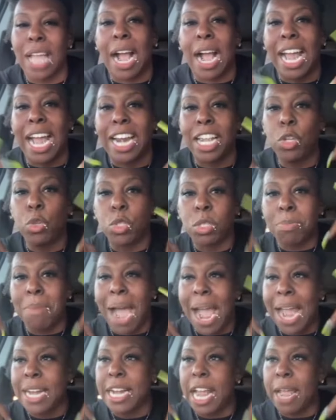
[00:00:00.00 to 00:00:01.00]
Y'all gotta use
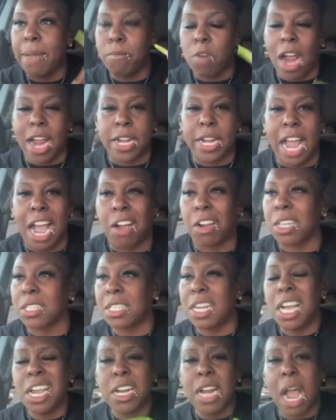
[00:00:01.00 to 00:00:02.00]
my name right now
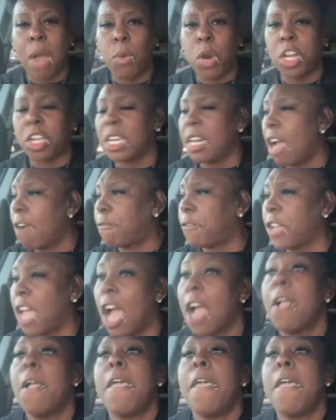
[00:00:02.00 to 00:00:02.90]
because that's not working out for y'all.